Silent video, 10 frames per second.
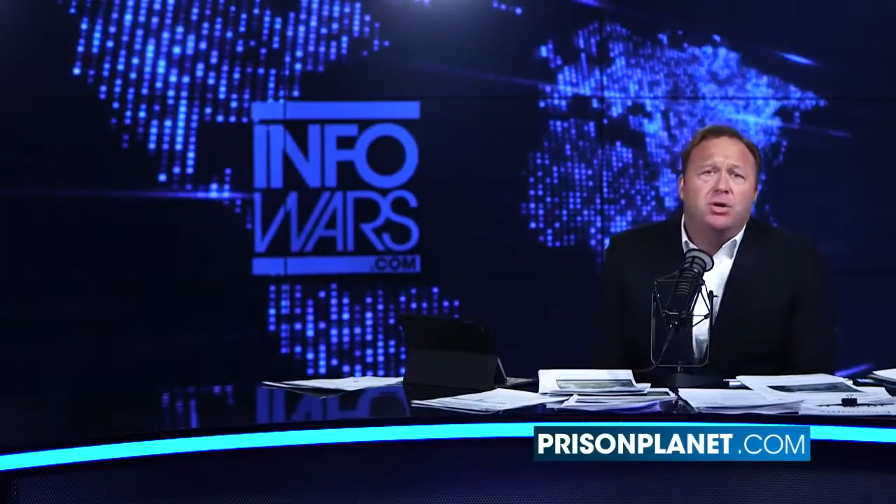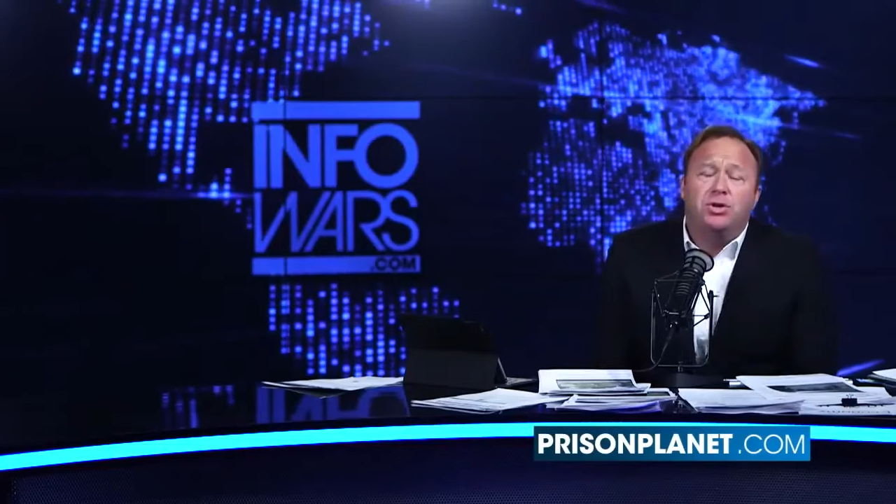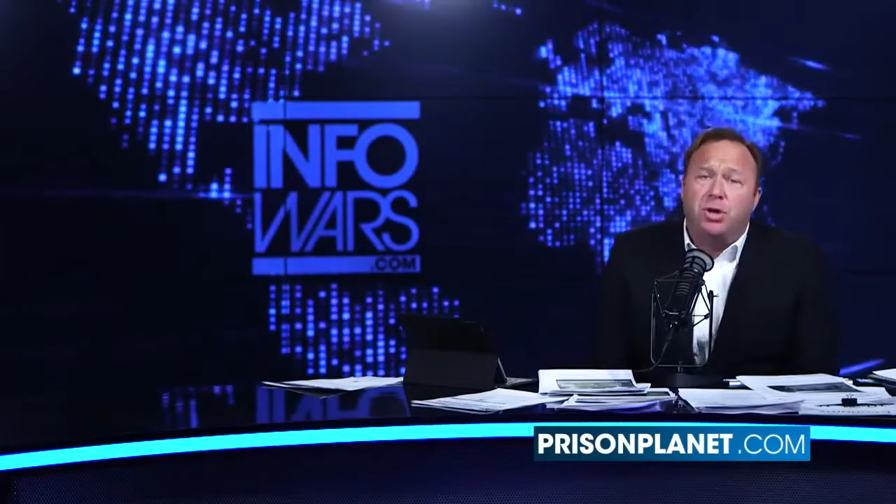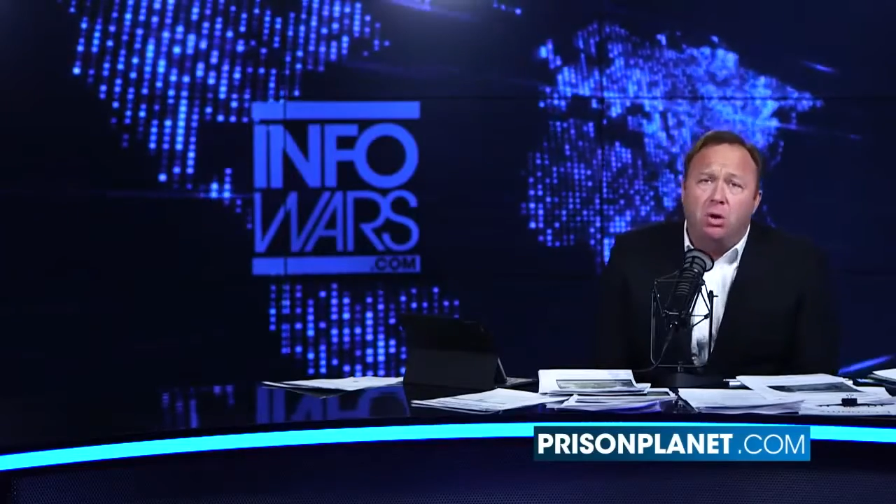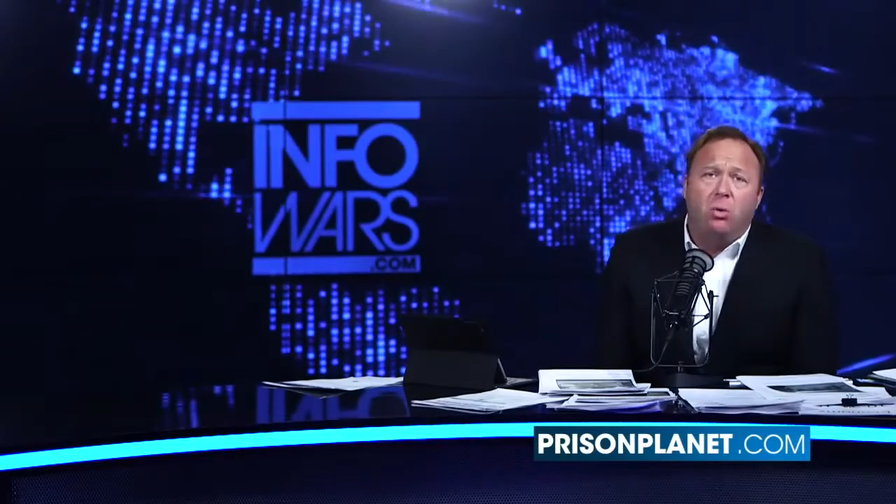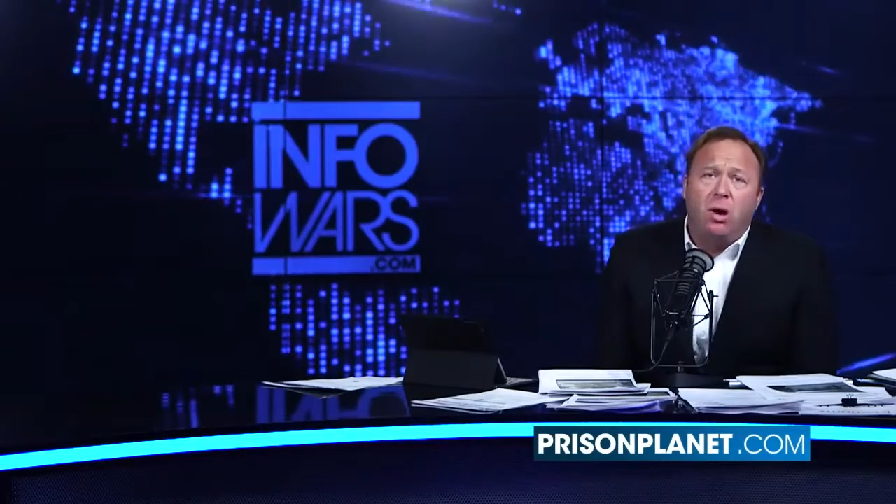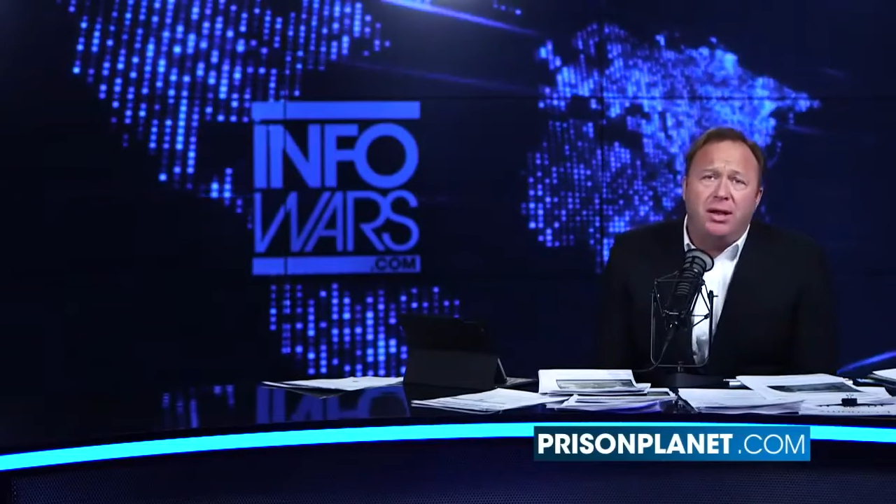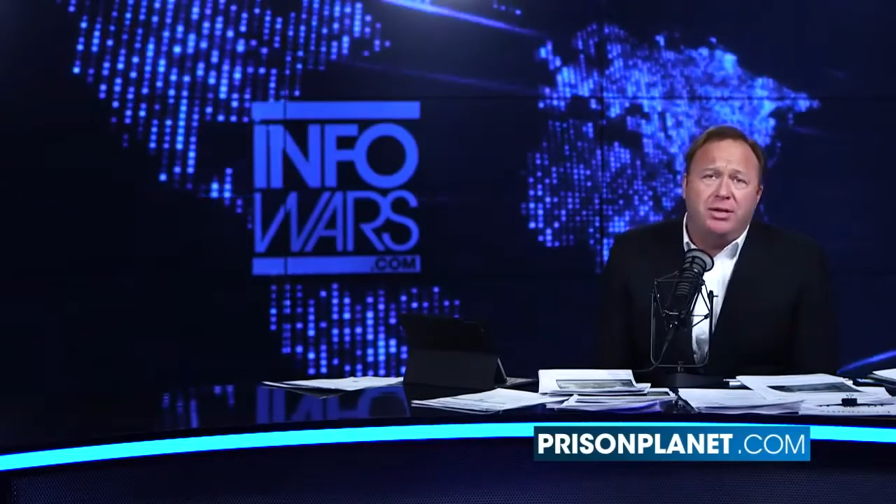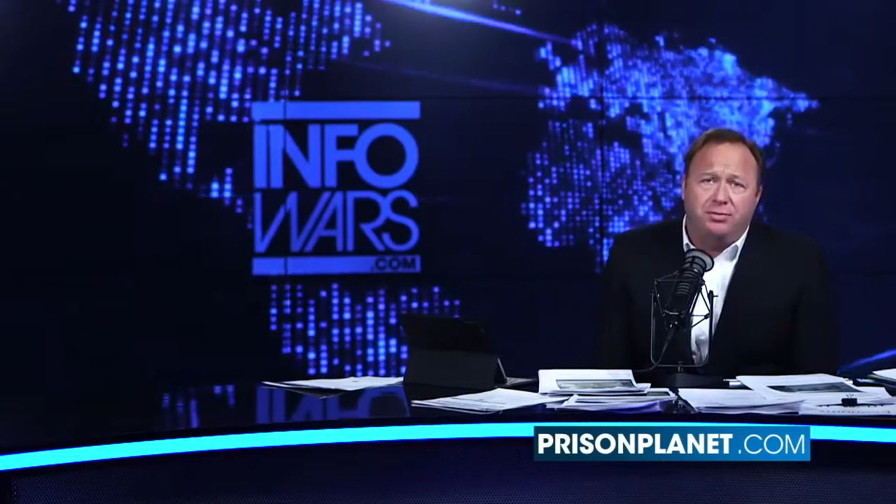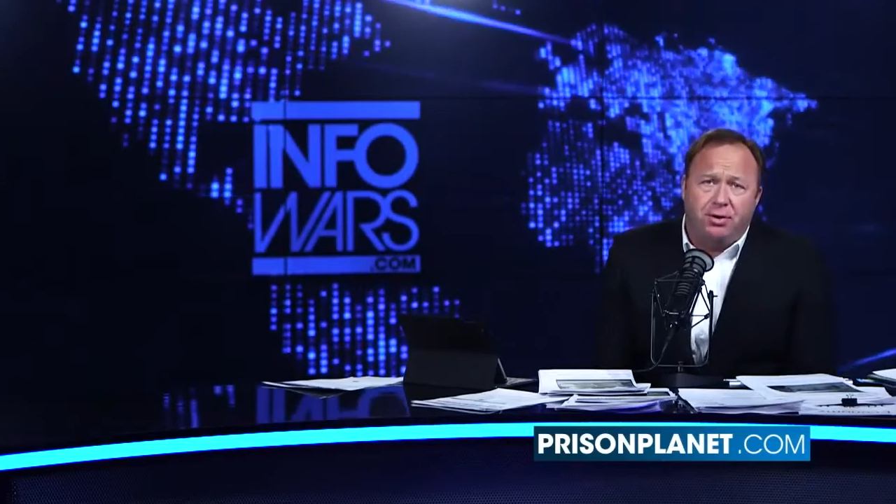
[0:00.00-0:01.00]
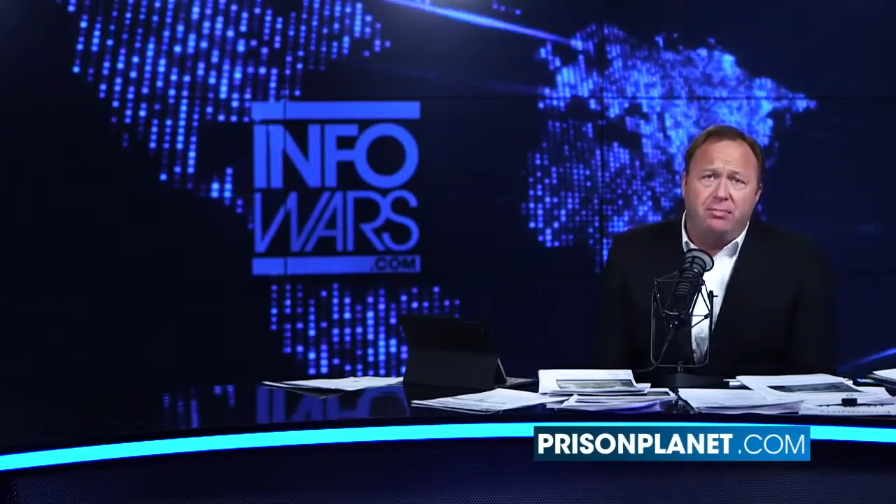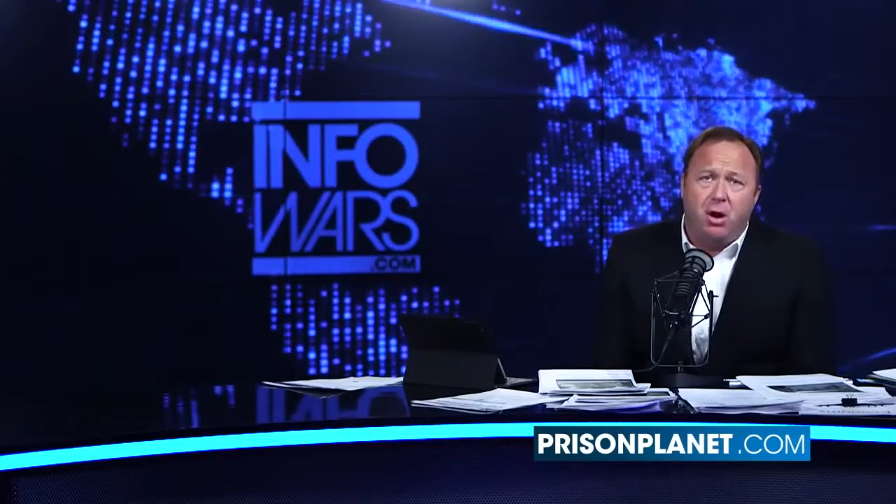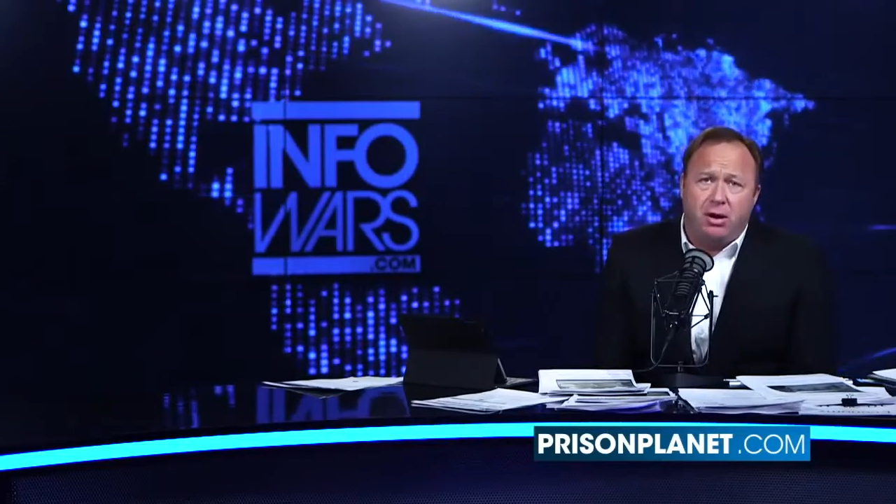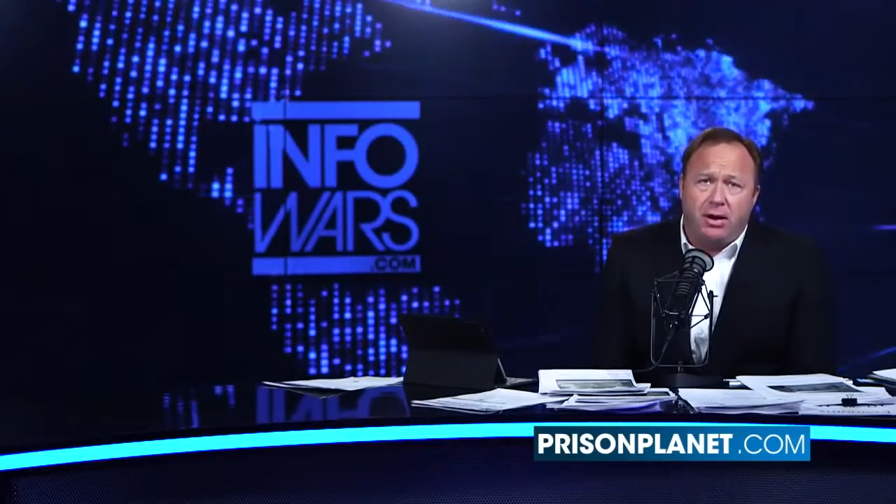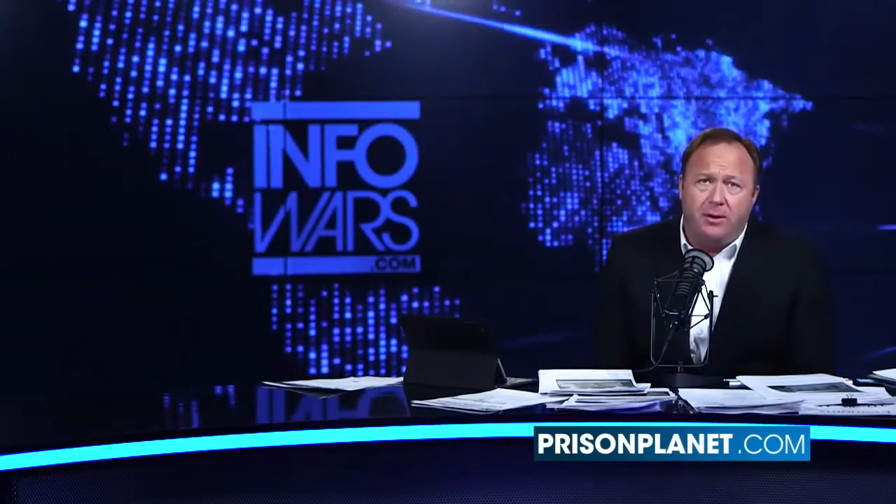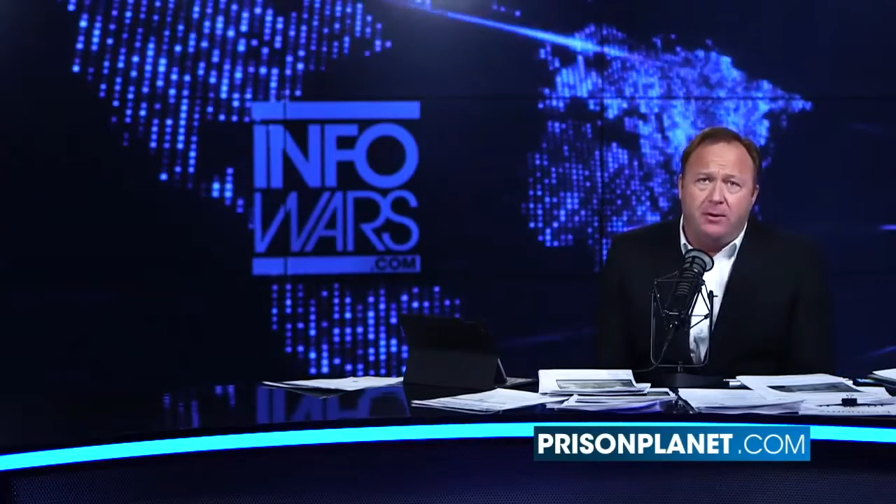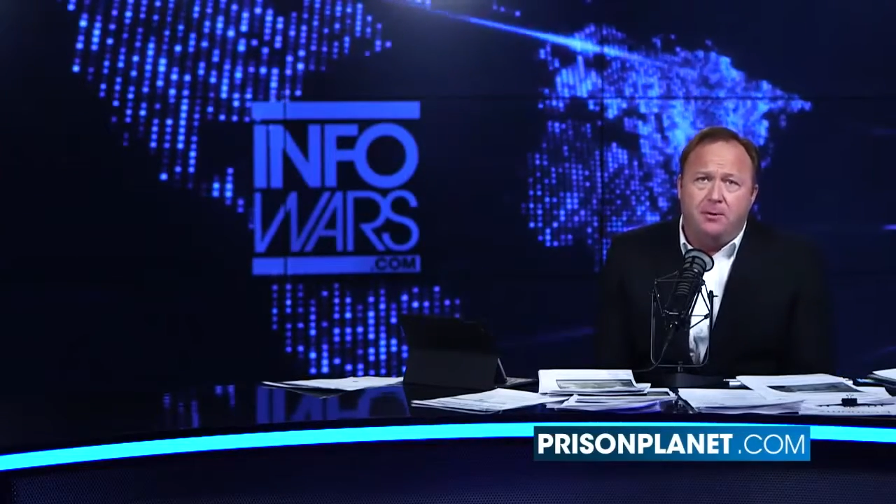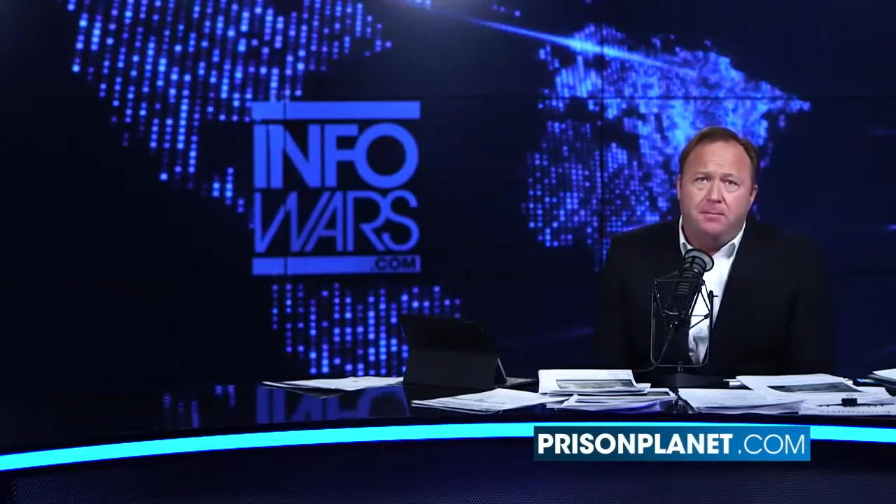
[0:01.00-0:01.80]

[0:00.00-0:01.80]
So what? It's free market.